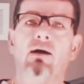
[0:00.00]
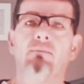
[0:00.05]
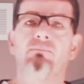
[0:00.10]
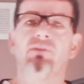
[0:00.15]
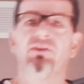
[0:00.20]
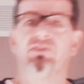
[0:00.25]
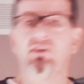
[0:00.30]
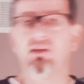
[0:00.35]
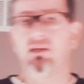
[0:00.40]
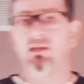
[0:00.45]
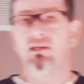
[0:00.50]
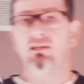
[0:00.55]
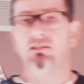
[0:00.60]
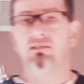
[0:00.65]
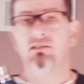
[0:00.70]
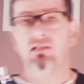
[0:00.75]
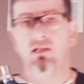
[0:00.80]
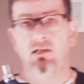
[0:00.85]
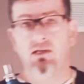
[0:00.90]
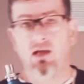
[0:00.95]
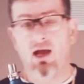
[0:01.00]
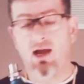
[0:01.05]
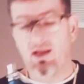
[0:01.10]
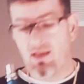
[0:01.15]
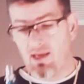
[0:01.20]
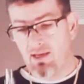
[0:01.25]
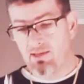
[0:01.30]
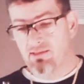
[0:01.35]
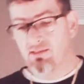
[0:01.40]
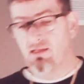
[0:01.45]
the thing is, I
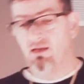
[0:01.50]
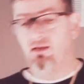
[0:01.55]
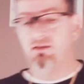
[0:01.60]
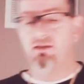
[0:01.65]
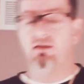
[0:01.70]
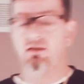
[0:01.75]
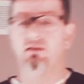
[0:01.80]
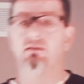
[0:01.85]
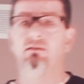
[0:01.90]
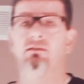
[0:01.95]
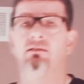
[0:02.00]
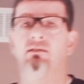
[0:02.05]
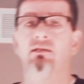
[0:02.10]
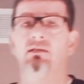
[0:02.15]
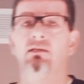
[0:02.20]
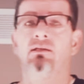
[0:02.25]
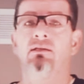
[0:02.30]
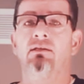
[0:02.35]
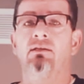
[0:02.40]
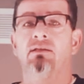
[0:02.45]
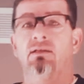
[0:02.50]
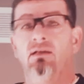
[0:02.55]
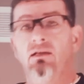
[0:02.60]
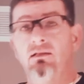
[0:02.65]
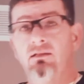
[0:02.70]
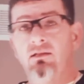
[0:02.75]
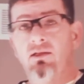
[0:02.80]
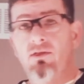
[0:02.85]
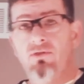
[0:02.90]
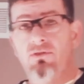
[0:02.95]
got to tell you,
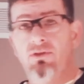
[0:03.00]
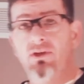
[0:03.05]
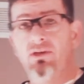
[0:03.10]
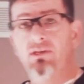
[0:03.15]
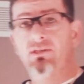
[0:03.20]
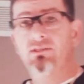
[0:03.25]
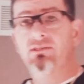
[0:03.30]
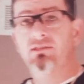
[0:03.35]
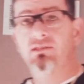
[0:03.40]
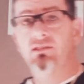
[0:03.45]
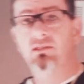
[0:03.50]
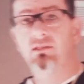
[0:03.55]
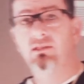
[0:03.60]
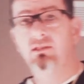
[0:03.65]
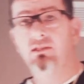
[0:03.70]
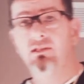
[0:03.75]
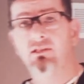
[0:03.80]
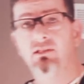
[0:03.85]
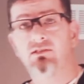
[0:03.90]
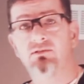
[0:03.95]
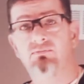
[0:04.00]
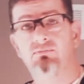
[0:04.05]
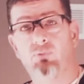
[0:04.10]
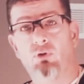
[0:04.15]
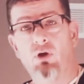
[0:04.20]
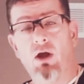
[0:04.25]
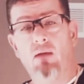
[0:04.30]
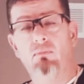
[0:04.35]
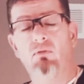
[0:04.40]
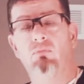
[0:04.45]
this is
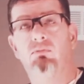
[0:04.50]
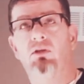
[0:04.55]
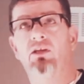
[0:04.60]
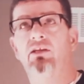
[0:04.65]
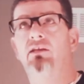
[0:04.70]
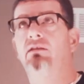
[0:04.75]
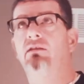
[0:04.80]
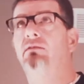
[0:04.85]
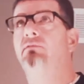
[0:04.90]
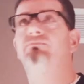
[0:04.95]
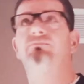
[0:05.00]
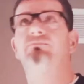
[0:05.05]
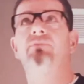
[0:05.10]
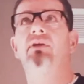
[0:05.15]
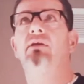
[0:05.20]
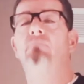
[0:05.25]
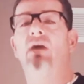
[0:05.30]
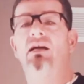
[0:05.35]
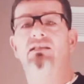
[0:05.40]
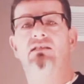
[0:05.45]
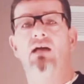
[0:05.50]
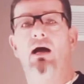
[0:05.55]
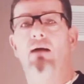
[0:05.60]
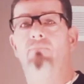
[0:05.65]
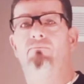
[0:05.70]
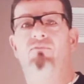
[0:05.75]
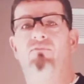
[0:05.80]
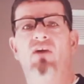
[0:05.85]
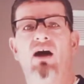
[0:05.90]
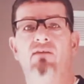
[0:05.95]
probably in my
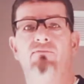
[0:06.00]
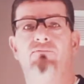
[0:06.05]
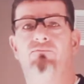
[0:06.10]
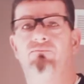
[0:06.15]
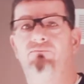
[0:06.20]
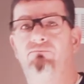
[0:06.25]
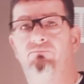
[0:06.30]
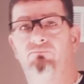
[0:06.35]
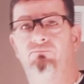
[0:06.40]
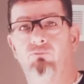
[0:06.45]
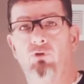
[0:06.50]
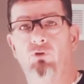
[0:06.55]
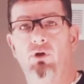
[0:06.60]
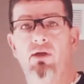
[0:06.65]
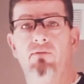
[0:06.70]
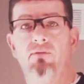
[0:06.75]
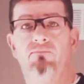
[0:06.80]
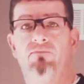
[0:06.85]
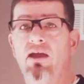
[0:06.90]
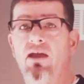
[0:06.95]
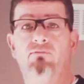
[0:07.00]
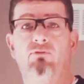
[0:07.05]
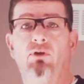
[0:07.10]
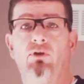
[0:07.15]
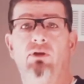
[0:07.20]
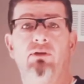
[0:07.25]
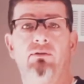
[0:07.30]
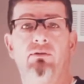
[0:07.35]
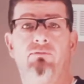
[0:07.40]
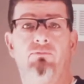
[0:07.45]
top five fra-
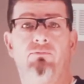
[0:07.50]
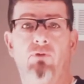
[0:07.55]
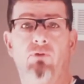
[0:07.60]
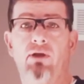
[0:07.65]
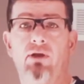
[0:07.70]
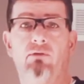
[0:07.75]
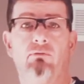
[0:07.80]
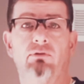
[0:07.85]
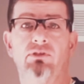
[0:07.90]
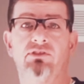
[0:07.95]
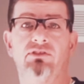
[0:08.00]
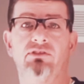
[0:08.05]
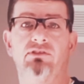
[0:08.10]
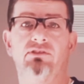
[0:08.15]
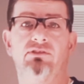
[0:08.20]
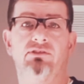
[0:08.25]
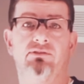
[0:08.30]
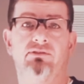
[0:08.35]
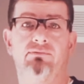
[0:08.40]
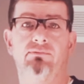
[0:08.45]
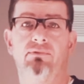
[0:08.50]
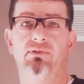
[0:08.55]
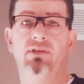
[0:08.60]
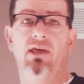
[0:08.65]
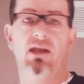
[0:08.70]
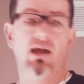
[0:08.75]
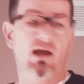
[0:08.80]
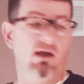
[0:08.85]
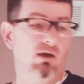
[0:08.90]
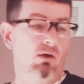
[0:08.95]
favorite fragrances that
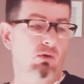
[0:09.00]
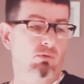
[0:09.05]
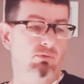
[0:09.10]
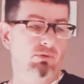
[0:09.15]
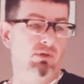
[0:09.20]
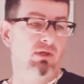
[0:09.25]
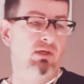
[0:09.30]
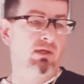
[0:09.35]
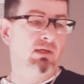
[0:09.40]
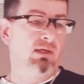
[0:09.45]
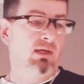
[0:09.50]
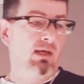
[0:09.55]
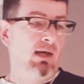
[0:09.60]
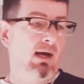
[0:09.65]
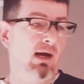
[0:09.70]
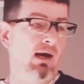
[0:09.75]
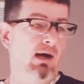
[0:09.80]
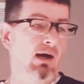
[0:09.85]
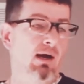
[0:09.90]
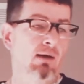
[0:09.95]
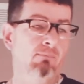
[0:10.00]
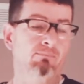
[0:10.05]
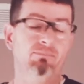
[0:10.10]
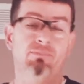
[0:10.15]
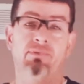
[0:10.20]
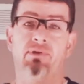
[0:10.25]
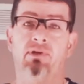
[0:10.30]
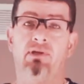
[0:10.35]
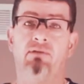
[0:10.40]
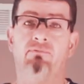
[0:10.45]
I own. Um,
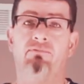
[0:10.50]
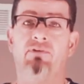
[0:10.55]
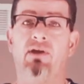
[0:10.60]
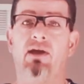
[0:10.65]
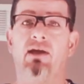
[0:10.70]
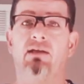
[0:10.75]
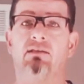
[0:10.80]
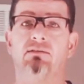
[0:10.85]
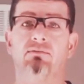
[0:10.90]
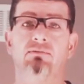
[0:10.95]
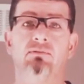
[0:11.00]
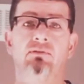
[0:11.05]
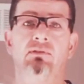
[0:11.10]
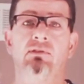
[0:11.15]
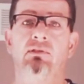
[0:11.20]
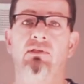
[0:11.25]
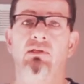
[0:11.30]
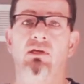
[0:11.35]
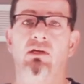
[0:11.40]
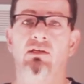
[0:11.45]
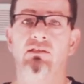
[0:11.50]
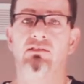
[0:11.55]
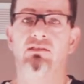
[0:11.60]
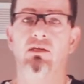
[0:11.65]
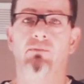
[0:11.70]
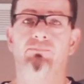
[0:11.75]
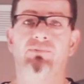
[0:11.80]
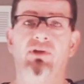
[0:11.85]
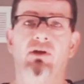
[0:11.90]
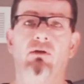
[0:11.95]
in fact, it's
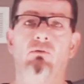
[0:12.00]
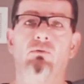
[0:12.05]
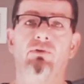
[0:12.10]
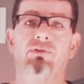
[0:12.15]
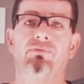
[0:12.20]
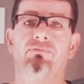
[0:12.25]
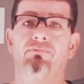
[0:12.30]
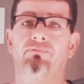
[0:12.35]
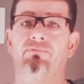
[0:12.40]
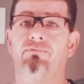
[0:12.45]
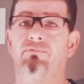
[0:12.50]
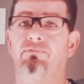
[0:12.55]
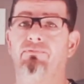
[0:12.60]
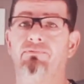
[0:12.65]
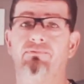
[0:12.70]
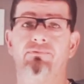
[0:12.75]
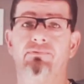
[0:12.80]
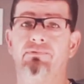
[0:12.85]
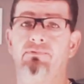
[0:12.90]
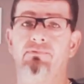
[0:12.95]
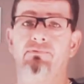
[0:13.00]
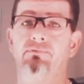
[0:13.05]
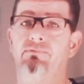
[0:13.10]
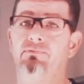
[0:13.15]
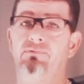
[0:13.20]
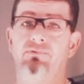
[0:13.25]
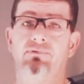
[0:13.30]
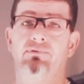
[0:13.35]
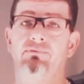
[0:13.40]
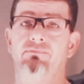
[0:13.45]
up there with
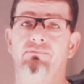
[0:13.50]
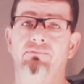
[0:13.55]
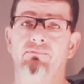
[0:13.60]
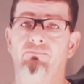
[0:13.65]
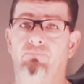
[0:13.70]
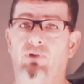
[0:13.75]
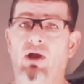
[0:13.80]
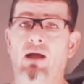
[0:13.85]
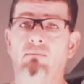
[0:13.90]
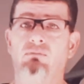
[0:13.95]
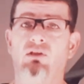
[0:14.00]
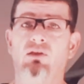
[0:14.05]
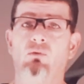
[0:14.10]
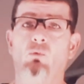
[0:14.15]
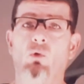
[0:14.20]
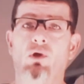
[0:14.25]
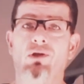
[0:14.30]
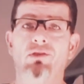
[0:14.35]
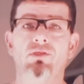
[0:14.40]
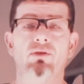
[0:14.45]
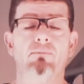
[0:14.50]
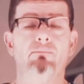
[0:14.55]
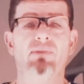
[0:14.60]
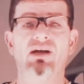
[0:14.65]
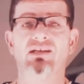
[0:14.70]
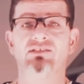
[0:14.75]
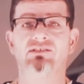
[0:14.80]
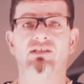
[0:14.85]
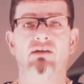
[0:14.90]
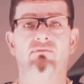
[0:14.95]
probably one of the
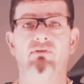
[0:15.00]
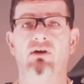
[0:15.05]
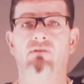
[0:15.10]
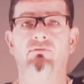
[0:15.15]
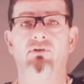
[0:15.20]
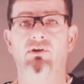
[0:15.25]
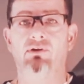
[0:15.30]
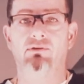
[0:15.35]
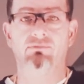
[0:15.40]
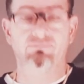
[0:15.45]
best I've ever